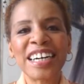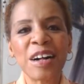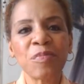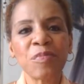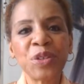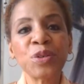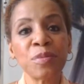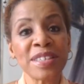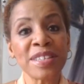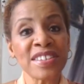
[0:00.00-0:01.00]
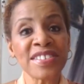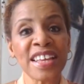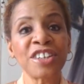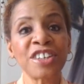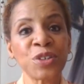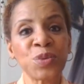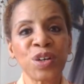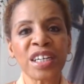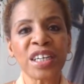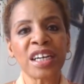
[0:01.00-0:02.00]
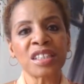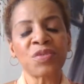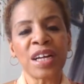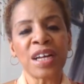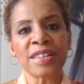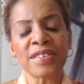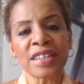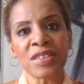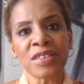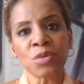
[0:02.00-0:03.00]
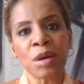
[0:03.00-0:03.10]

um, knew him as a senator working on the Violence Against